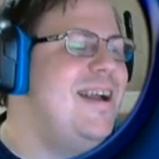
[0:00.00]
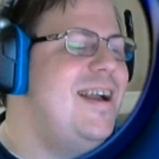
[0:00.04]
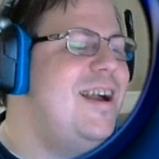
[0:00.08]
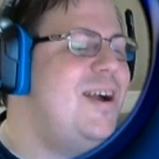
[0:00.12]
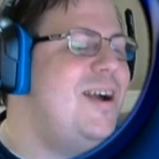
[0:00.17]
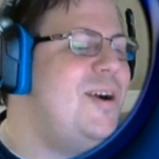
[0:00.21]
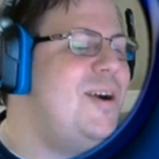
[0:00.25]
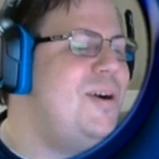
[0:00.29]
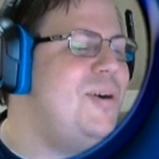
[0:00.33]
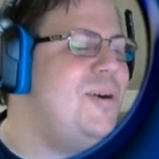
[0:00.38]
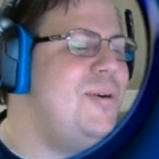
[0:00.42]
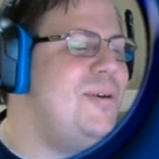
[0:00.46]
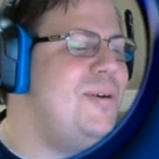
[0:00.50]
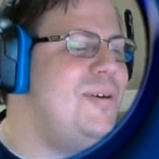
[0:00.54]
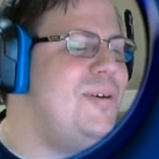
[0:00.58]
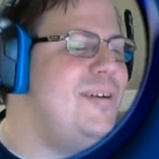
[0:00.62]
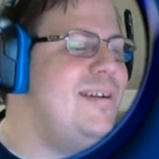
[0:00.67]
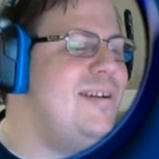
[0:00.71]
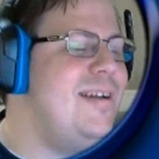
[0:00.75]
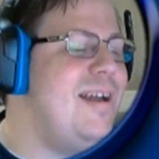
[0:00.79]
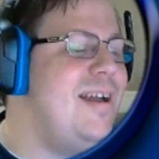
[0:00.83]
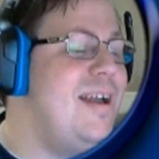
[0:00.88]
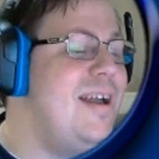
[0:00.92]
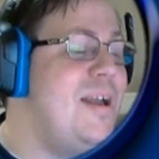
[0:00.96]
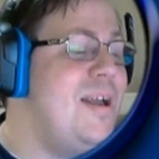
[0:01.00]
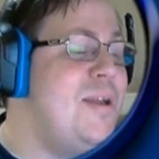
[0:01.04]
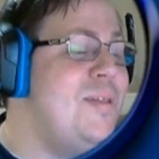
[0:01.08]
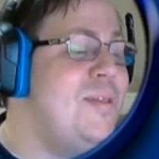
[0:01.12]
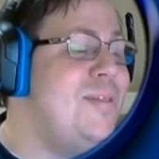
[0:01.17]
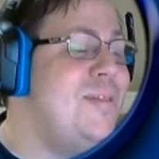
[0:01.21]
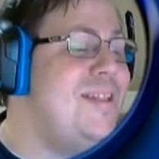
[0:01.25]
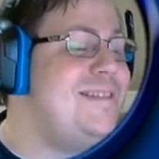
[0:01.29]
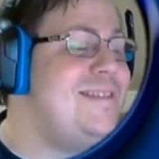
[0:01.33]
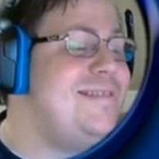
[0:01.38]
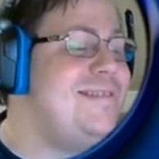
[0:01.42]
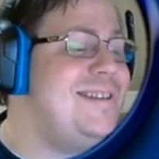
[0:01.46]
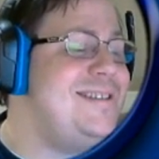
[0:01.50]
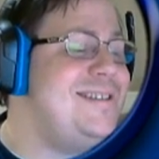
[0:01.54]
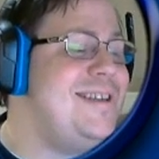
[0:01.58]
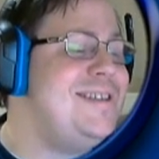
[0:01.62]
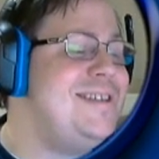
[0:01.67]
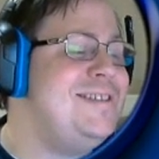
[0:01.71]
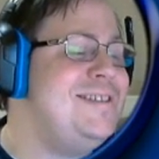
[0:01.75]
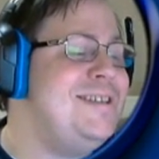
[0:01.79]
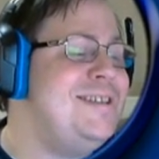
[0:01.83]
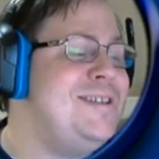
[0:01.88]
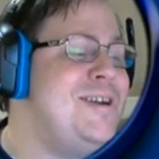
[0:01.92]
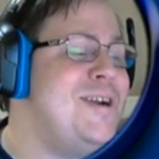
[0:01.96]
Oh, let's
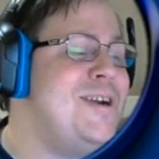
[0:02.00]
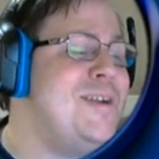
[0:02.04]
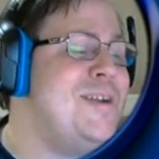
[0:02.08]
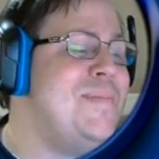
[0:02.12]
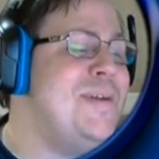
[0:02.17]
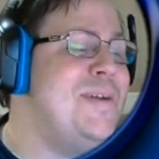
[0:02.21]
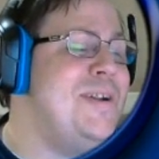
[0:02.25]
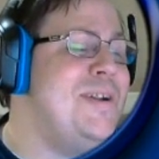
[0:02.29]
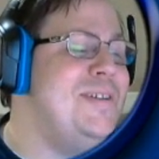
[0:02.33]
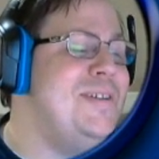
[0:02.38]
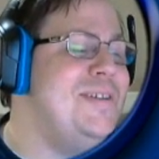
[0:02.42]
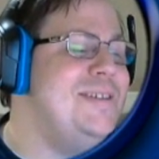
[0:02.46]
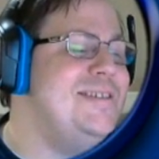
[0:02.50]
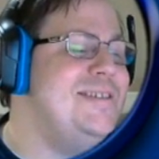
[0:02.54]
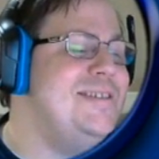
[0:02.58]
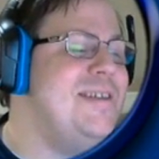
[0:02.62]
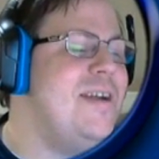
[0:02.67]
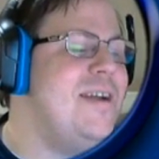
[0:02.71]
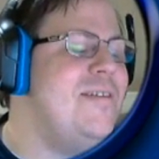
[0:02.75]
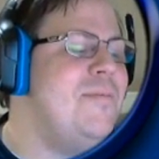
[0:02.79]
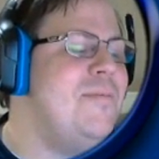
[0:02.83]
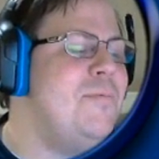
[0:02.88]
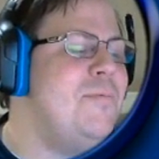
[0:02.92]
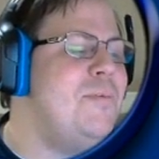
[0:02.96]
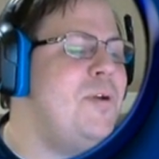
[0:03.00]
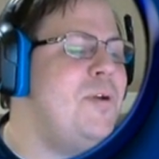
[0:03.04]
actually talk about Alista.